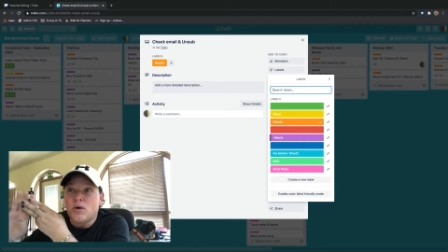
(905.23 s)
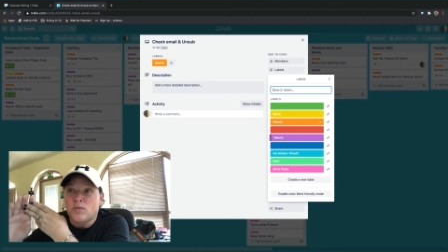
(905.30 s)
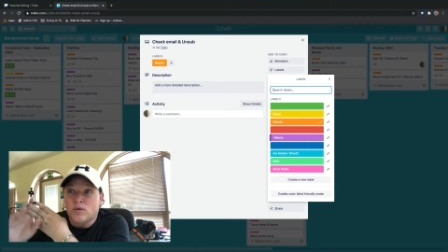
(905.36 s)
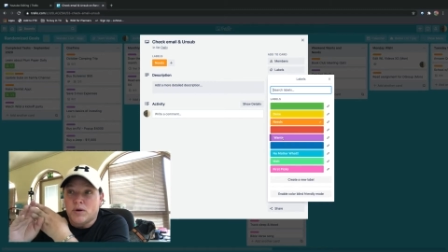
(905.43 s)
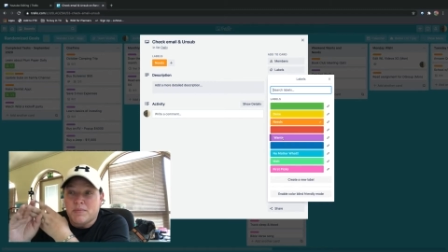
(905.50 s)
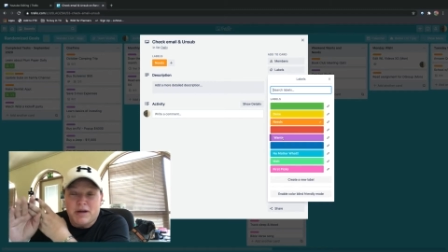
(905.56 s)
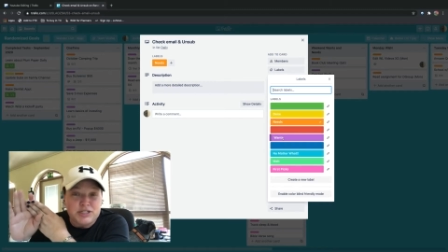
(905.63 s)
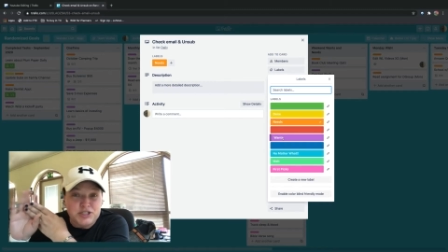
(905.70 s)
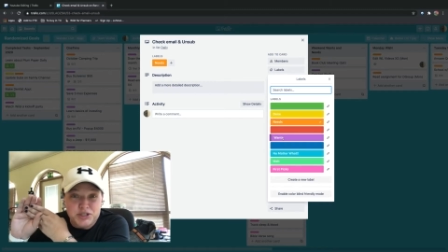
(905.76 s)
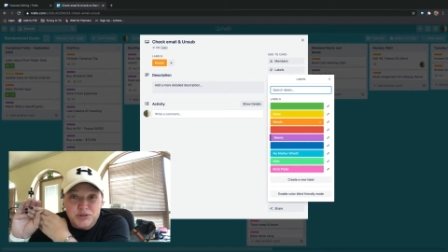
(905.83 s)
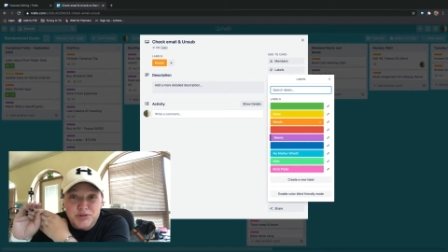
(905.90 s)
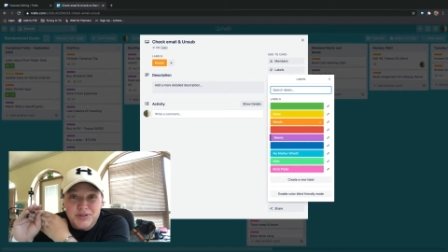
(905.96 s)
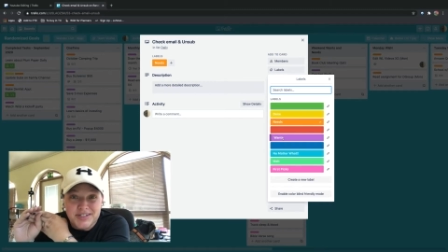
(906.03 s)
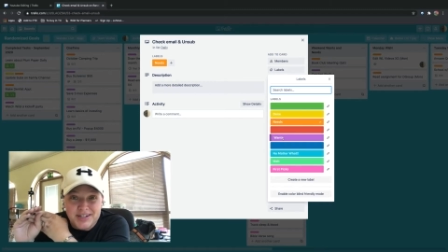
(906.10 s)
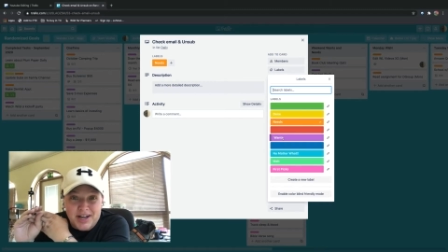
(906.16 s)
Will my
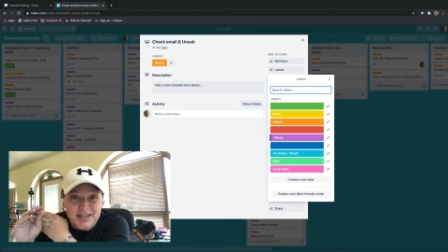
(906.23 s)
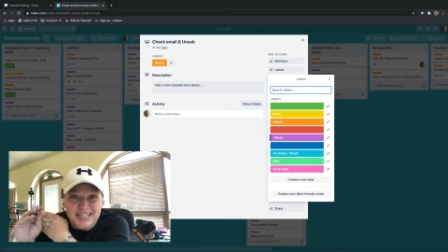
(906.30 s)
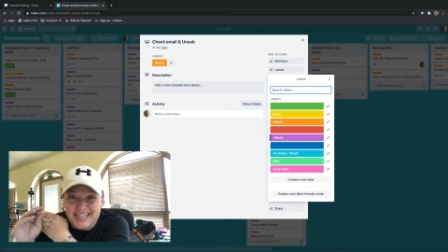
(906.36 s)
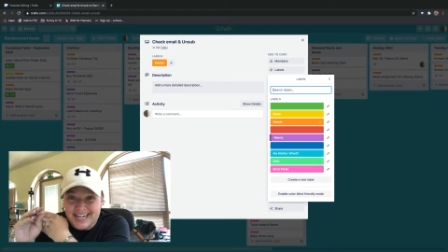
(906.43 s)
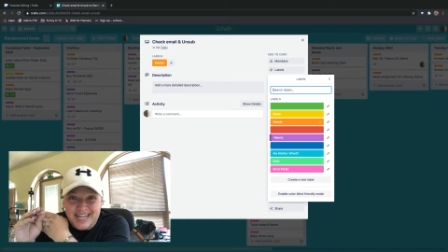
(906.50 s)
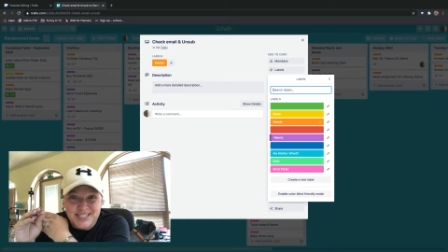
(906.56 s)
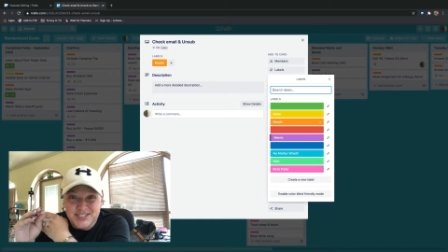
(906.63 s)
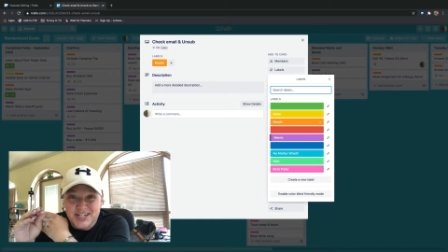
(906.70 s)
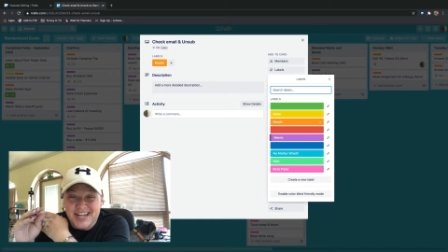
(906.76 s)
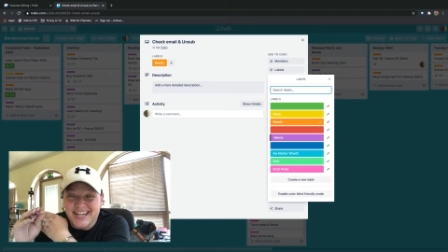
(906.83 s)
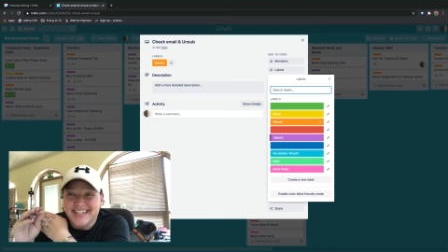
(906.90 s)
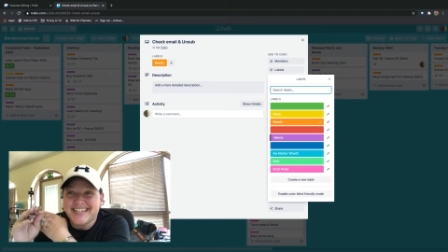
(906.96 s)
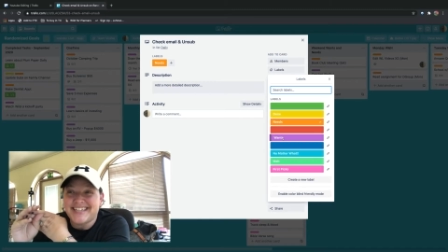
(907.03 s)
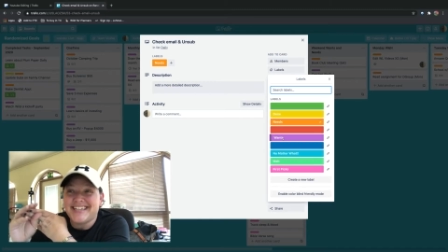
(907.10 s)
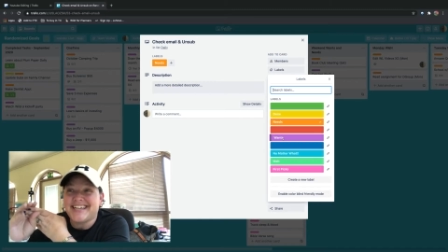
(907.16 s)
children not get
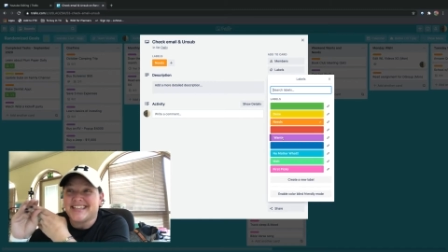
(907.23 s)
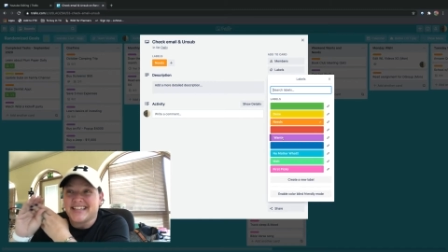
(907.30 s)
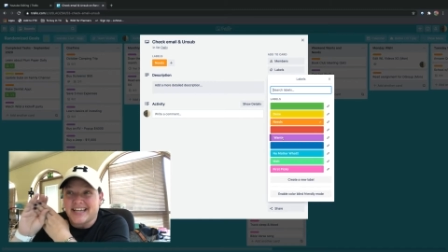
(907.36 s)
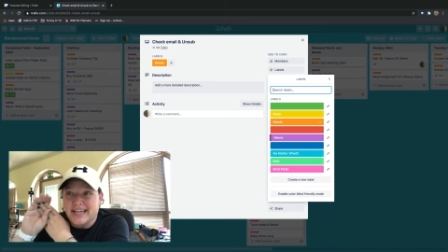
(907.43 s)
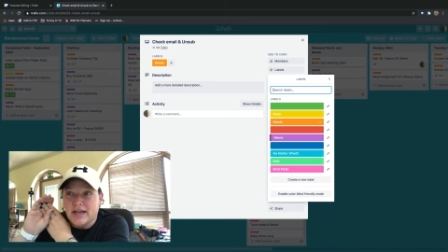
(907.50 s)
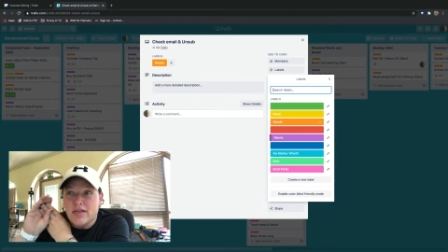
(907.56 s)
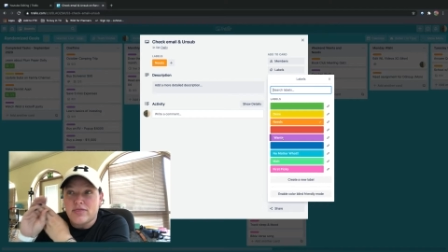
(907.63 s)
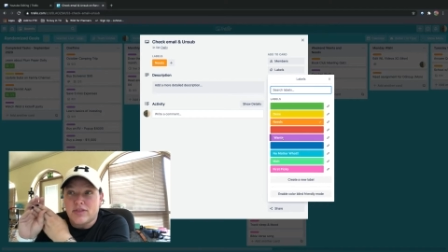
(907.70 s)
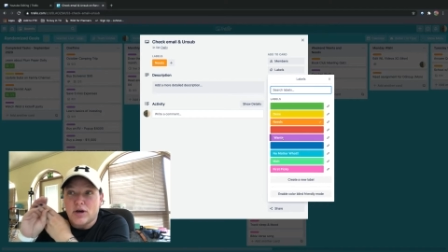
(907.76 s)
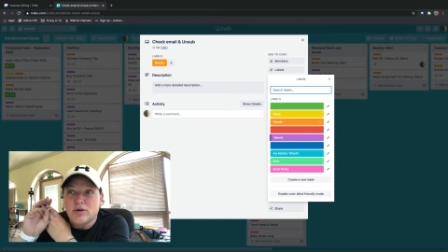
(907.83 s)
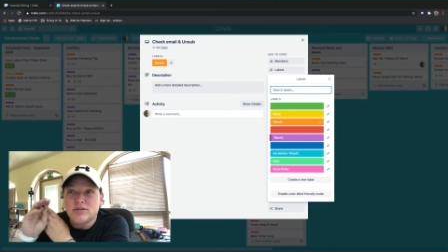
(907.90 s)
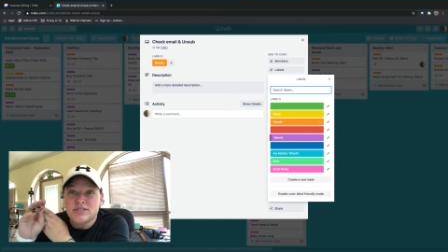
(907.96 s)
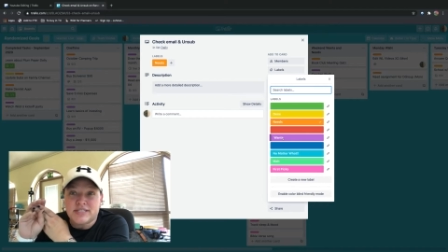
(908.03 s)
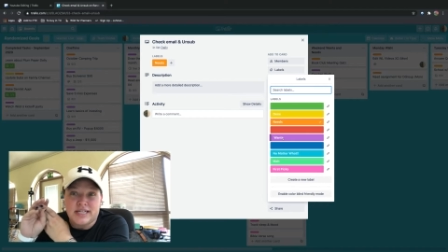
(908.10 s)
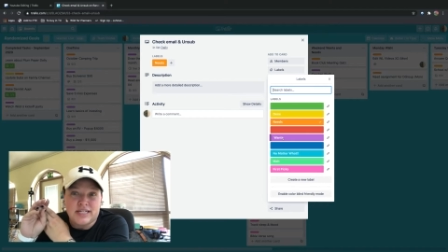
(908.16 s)
educated? Like,
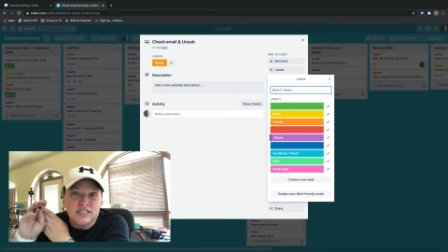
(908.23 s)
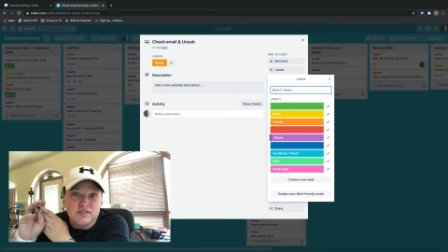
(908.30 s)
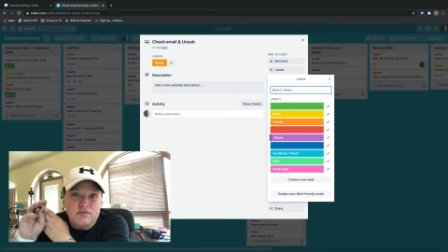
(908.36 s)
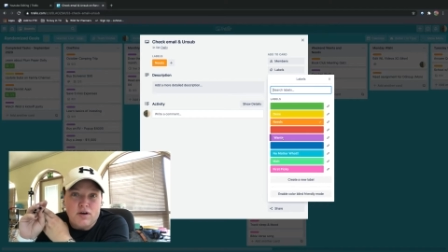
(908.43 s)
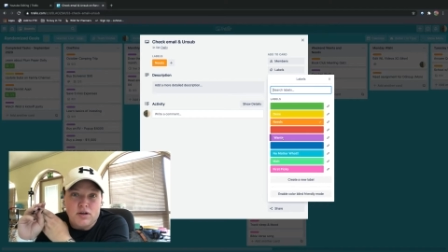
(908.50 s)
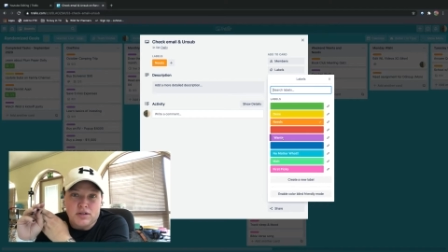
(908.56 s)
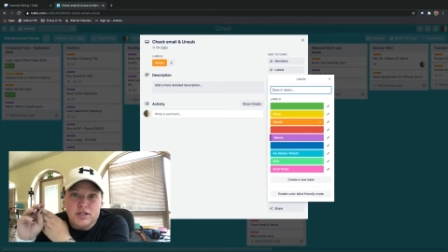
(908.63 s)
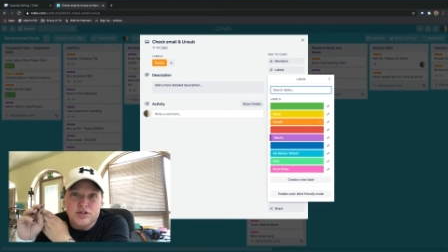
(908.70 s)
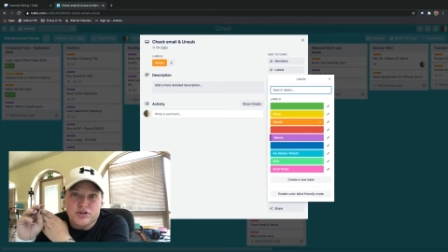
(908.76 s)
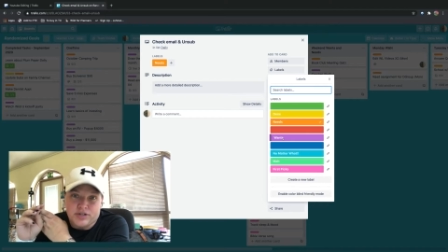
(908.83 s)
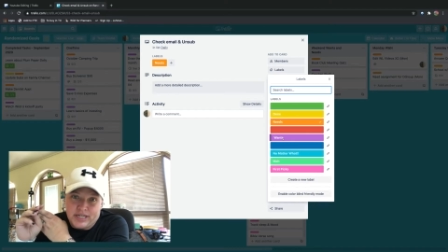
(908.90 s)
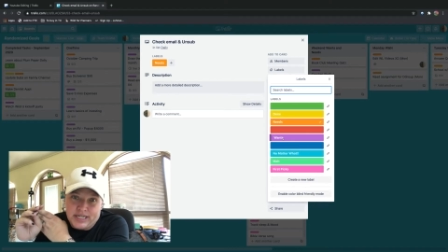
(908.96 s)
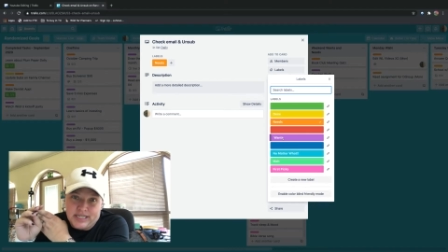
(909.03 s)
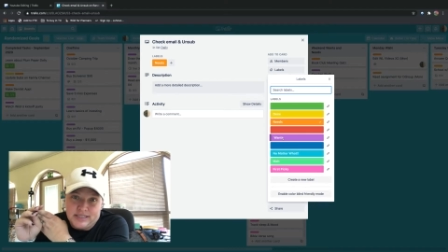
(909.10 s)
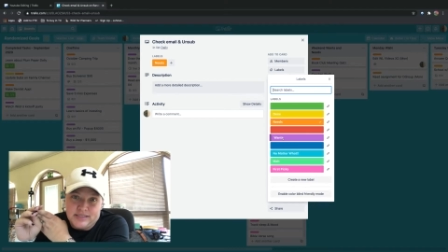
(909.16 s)
those things fall under
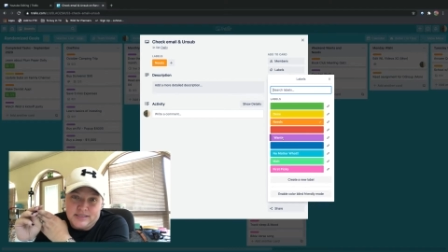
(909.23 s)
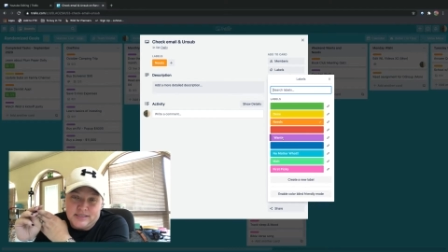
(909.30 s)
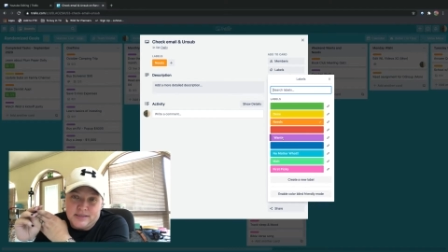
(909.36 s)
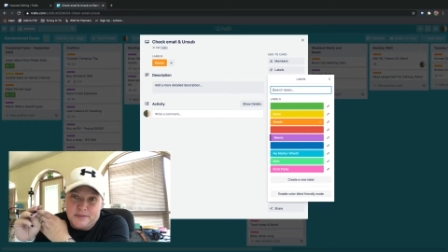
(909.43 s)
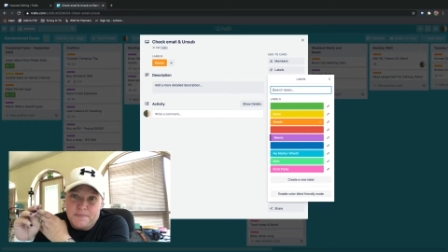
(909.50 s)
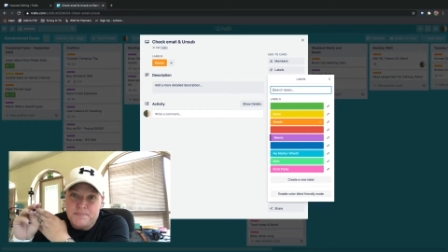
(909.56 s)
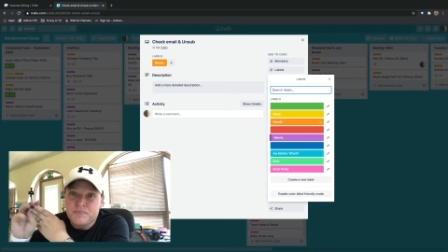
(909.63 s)
needs.